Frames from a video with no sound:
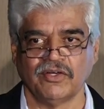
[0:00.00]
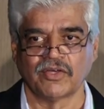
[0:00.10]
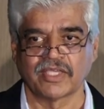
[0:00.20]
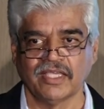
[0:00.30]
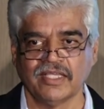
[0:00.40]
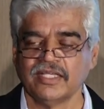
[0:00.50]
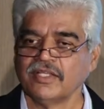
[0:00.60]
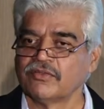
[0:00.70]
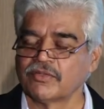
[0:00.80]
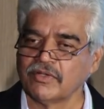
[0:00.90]
Okay?
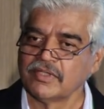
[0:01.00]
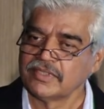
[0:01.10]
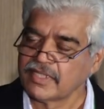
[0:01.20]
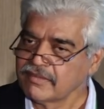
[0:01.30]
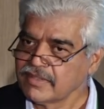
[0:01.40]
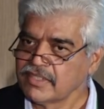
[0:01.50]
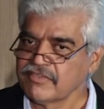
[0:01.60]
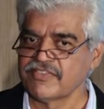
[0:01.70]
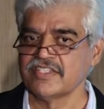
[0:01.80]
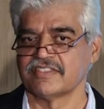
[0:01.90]
So there is a
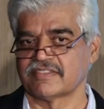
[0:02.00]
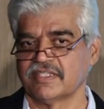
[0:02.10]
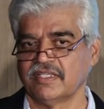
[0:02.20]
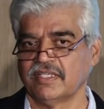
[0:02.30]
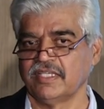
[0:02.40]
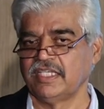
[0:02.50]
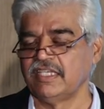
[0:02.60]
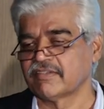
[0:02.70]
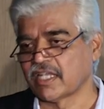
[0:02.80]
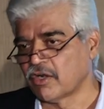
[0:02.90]
difference.
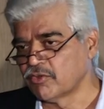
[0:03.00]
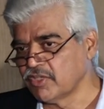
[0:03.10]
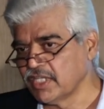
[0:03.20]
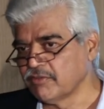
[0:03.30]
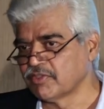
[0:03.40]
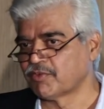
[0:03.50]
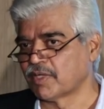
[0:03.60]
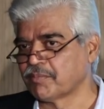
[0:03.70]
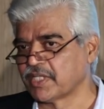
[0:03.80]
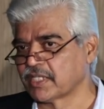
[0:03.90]
He is allowed to deal with
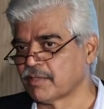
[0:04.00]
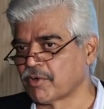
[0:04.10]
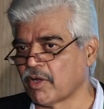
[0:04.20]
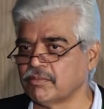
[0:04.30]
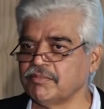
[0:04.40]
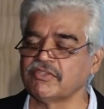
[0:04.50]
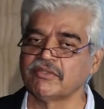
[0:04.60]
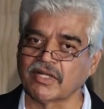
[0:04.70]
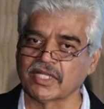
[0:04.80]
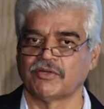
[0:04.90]
one particular problem, he is
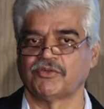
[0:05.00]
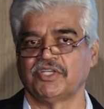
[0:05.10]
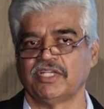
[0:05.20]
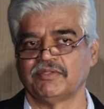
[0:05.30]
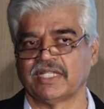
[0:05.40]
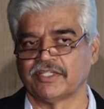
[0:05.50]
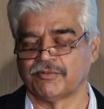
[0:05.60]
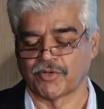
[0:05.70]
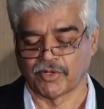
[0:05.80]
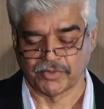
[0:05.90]
not allowed to deal with the other
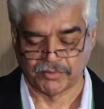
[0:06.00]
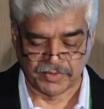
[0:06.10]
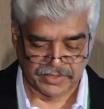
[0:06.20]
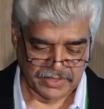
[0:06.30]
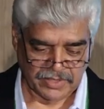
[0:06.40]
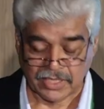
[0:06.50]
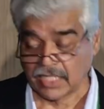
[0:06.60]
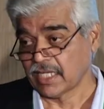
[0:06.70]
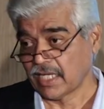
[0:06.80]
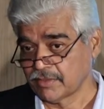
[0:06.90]
problem.
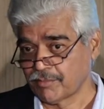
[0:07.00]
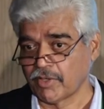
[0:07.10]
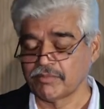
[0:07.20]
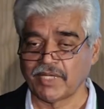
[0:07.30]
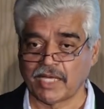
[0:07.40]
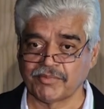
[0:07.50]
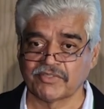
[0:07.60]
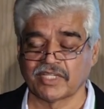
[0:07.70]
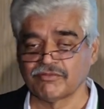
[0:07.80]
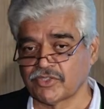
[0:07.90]
Now, the other problem
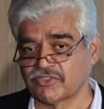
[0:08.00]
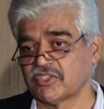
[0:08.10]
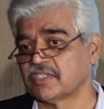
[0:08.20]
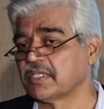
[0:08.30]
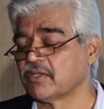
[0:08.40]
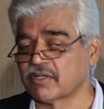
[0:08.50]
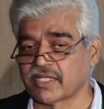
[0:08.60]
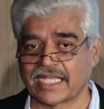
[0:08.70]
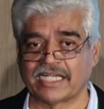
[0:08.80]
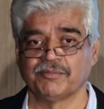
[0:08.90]
happens unfortunately not
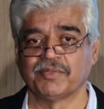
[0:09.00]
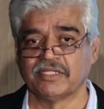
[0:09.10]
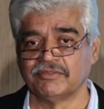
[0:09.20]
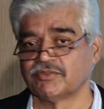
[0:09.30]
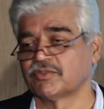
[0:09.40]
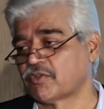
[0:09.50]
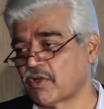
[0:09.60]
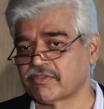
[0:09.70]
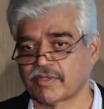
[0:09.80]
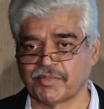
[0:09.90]
a caterpillar which
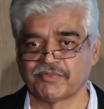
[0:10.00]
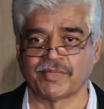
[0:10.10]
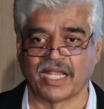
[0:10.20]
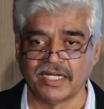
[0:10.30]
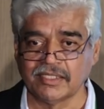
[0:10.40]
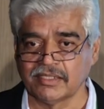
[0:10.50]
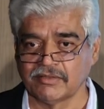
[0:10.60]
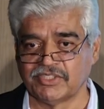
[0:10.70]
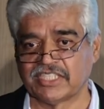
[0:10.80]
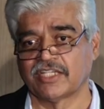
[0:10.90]
crawls up his plant,
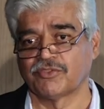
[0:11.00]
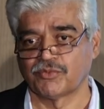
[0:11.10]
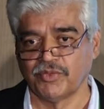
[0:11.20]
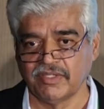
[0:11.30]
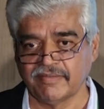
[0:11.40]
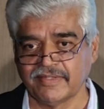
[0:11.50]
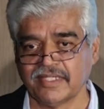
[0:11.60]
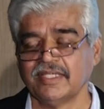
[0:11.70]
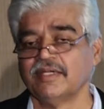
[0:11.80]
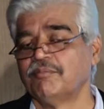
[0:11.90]
which he can squeeze,
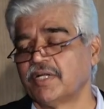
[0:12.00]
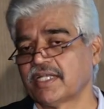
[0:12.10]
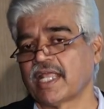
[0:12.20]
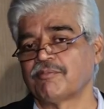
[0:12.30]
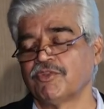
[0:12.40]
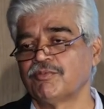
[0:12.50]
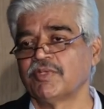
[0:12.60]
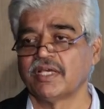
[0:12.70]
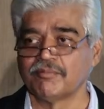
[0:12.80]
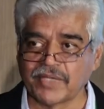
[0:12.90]
but it happens to
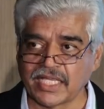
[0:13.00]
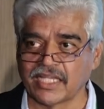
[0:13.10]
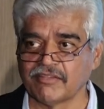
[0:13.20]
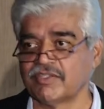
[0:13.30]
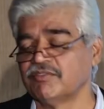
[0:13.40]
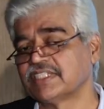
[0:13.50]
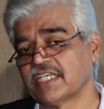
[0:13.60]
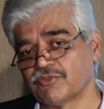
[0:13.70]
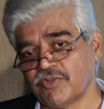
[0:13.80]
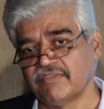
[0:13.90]
be a big elephant which
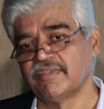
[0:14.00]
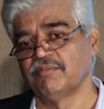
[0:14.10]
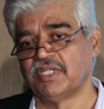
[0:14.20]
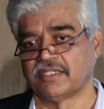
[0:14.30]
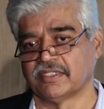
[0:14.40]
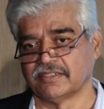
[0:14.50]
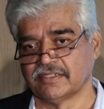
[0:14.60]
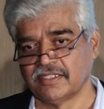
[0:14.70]
can squeeze him in turn.